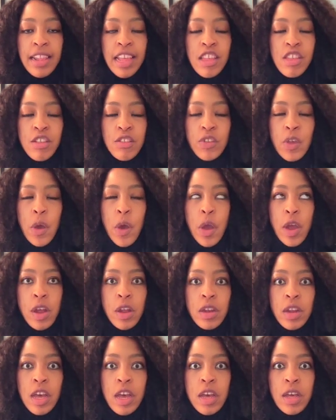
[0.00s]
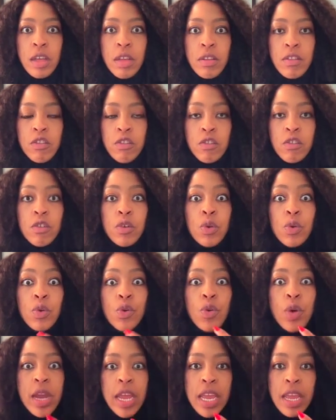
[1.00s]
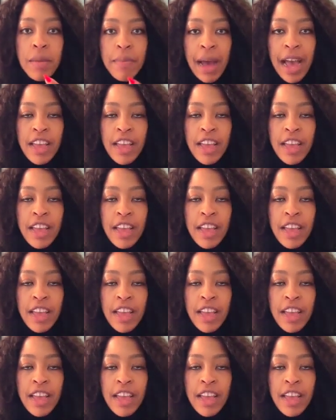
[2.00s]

they just heard a scream.